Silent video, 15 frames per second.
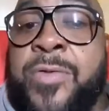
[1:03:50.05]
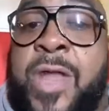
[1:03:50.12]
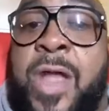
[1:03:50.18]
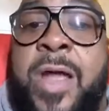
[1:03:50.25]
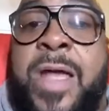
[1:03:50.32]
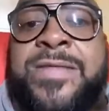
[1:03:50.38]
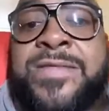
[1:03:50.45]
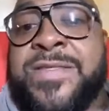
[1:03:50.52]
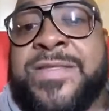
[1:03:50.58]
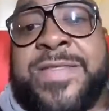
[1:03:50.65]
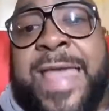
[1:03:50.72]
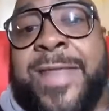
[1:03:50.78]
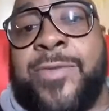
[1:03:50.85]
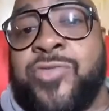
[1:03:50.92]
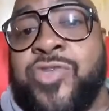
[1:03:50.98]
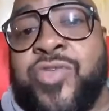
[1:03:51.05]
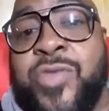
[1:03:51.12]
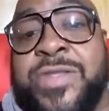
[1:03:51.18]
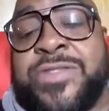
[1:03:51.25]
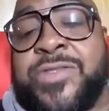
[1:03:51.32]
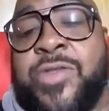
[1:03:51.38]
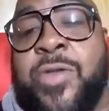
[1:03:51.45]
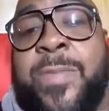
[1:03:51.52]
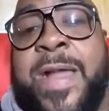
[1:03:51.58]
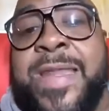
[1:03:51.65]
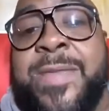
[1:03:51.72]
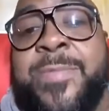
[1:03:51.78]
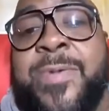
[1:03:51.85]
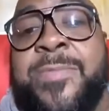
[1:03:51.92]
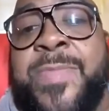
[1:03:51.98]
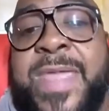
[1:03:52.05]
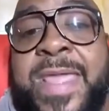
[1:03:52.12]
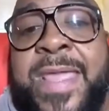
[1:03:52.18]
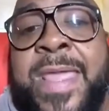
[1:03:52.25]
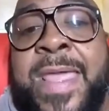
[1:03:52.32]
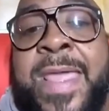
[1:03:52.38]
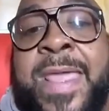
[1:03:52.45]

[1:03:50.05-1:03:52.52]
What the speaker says: No, it's just I don't trust nobody but me.